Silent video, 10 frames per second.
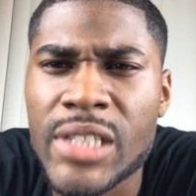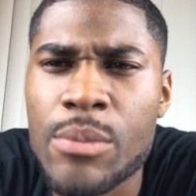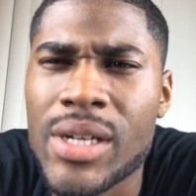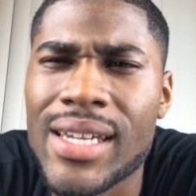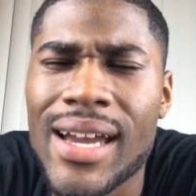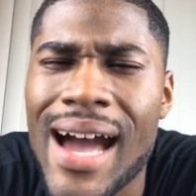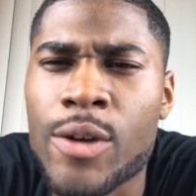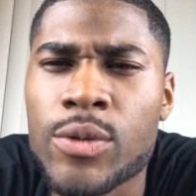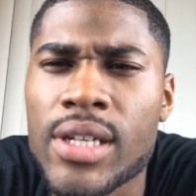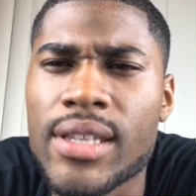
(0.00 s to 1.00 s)
But yeah, I
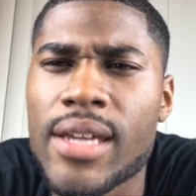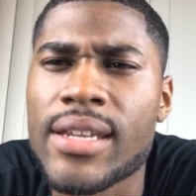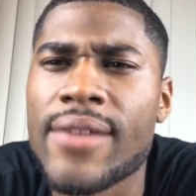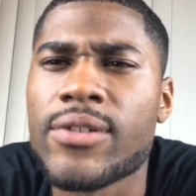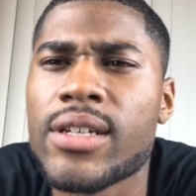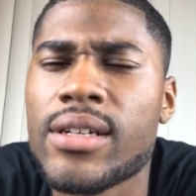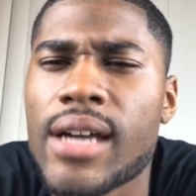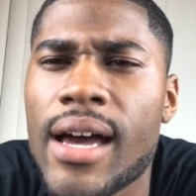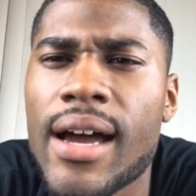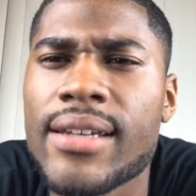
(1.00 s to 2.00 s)
don't think they
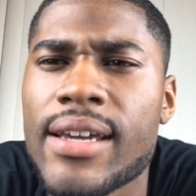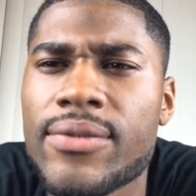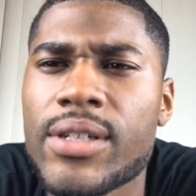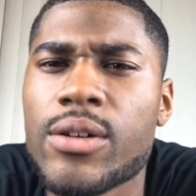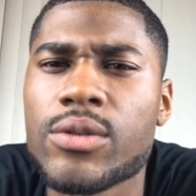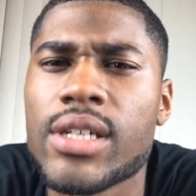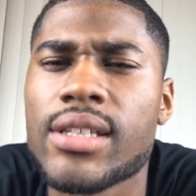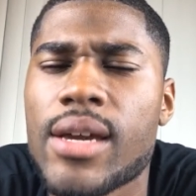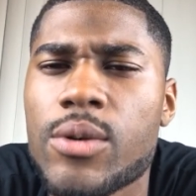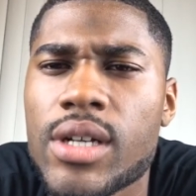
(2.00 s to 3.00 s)
I definitely don't think
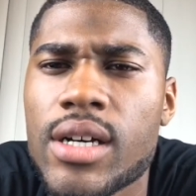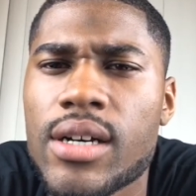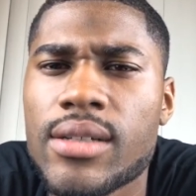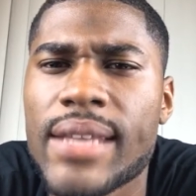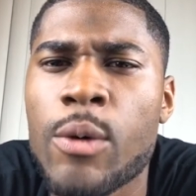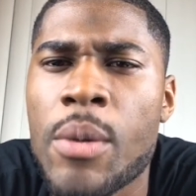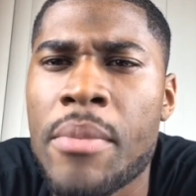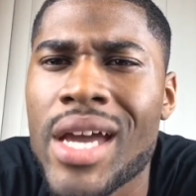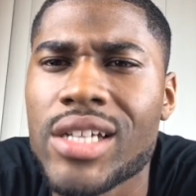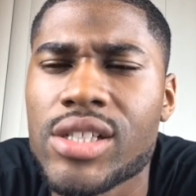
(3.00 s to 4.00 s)
they would
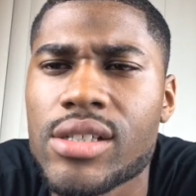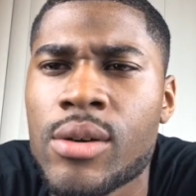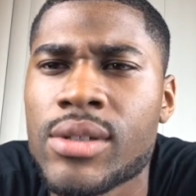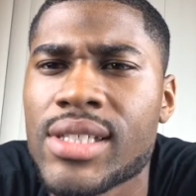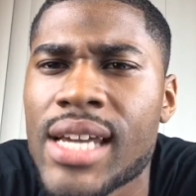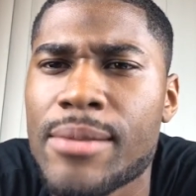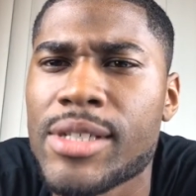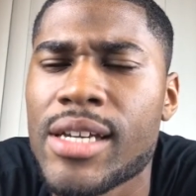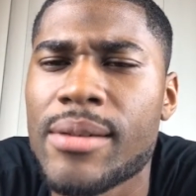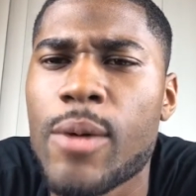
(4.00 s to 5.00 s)
mesh on the same
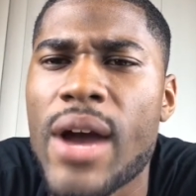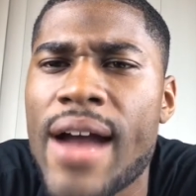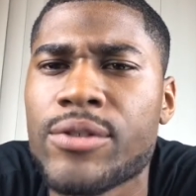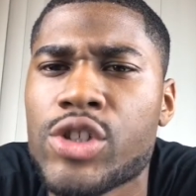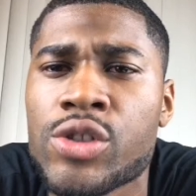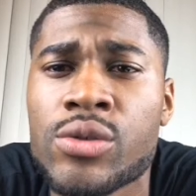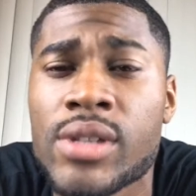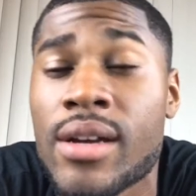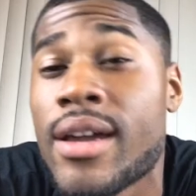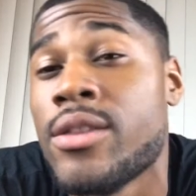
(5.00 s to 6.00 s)
team. They would have to choose.
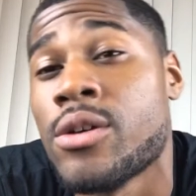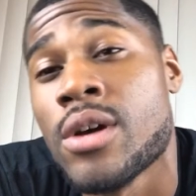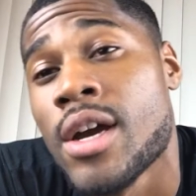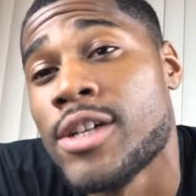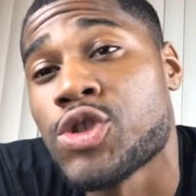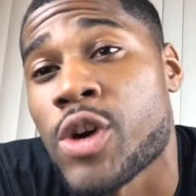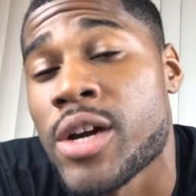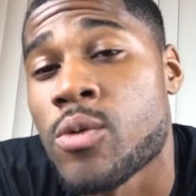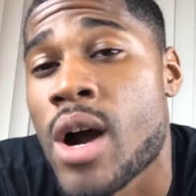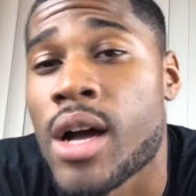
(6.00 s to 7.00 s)
They'll either
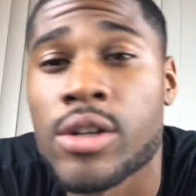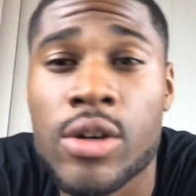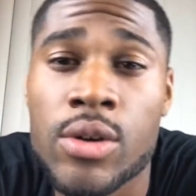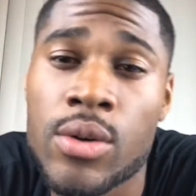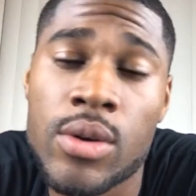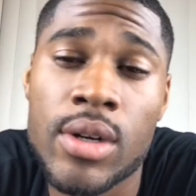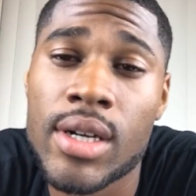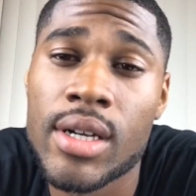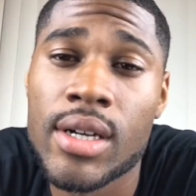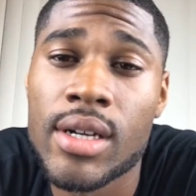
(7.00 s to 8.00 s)
trade Rondo
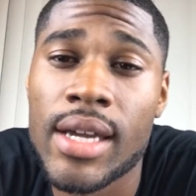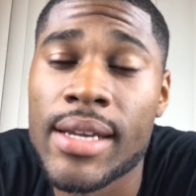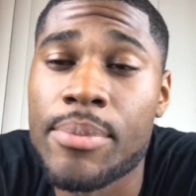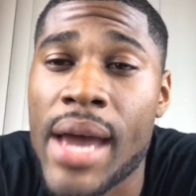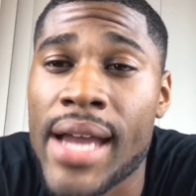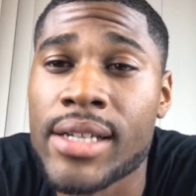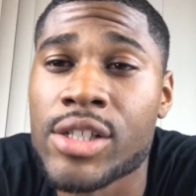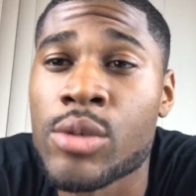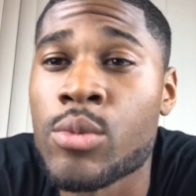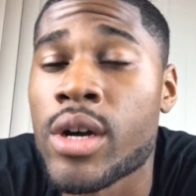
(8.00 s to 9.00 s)
in a package
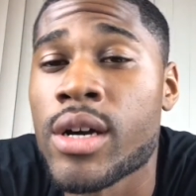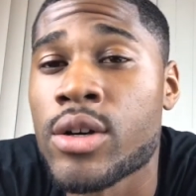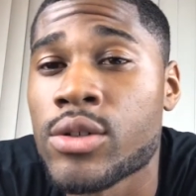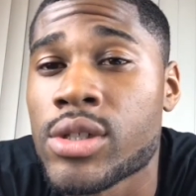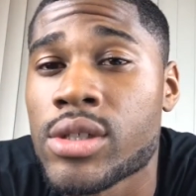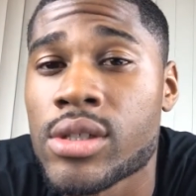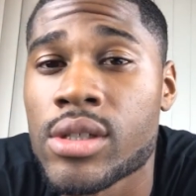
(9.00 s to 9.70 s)
somewhere else.